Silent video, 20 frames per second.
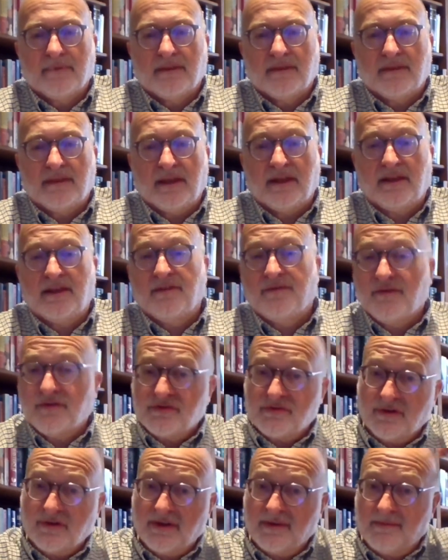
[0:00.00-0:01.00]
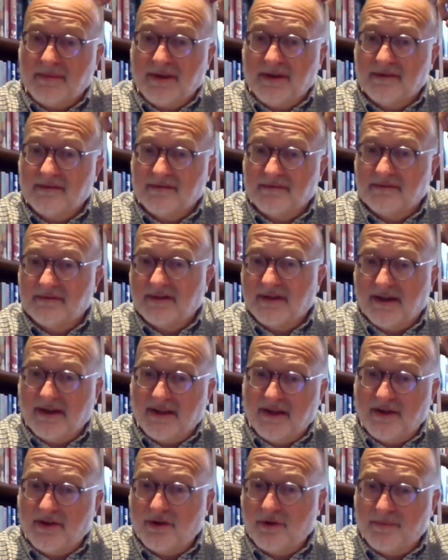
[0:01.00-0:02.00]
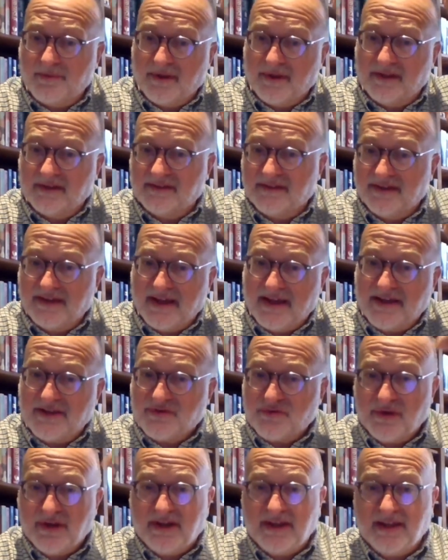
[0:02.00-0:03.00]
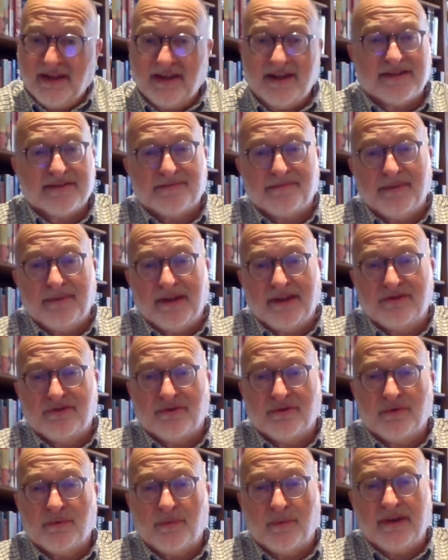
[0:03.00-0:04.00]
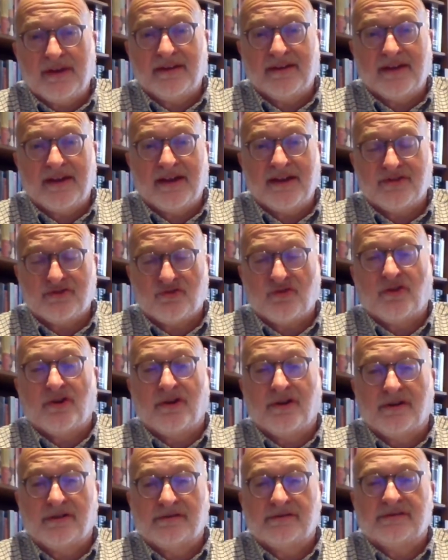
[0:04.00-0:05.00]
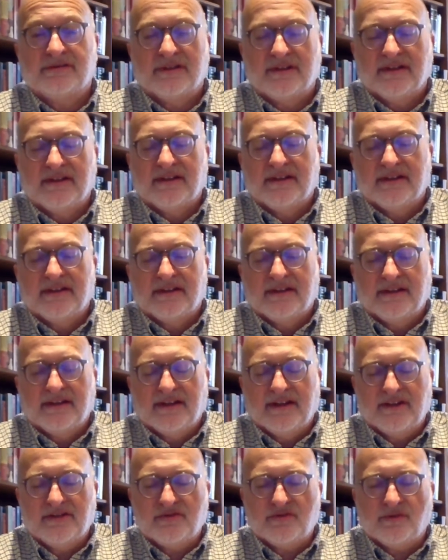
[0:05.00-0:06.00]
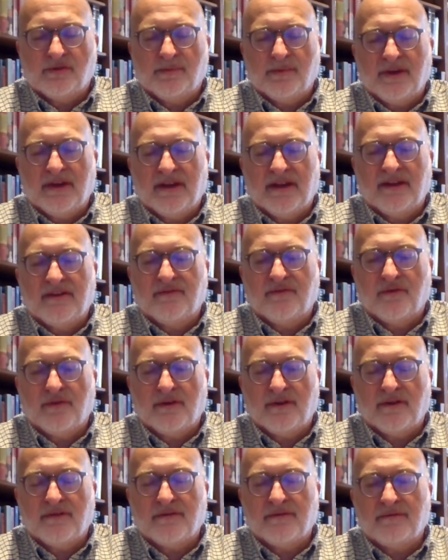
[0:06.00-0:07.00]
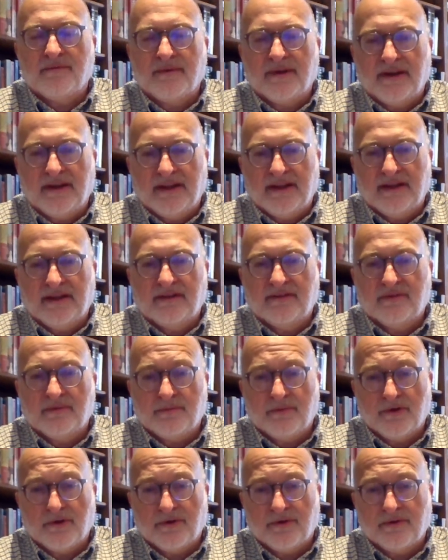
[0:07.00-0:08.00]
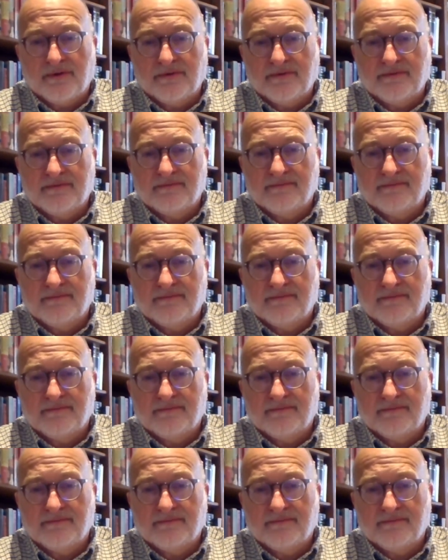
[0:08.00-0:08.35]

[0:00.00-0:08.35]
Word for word: Thank you for joining me, and I hope that today's reading has made your weekday strong. And join me again for another reading tomorrow.